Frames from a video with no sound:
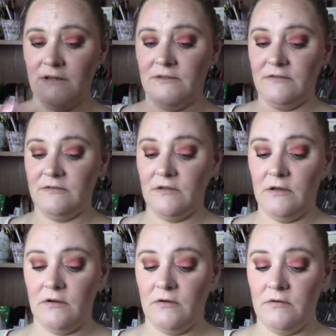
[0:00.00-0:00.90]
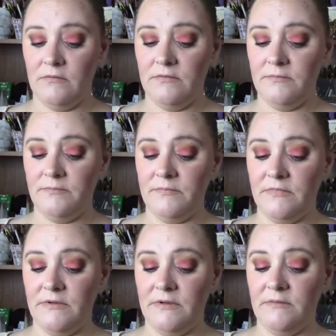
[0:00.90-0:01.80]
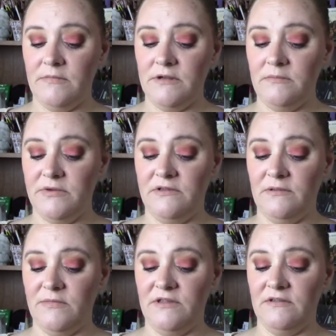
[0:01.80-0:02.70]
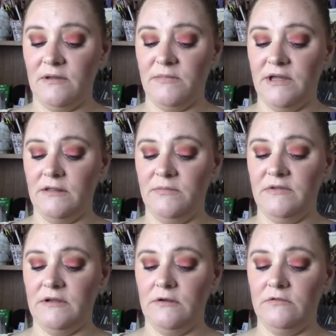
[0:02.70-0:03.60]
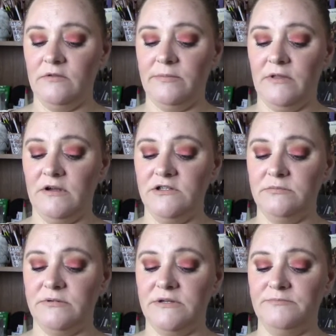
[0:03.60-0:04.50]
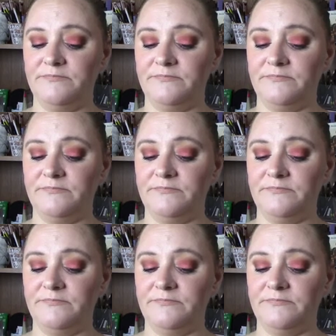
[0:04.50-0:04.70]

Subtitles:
So I'm going to put some of this on my lips. I know it's blush, but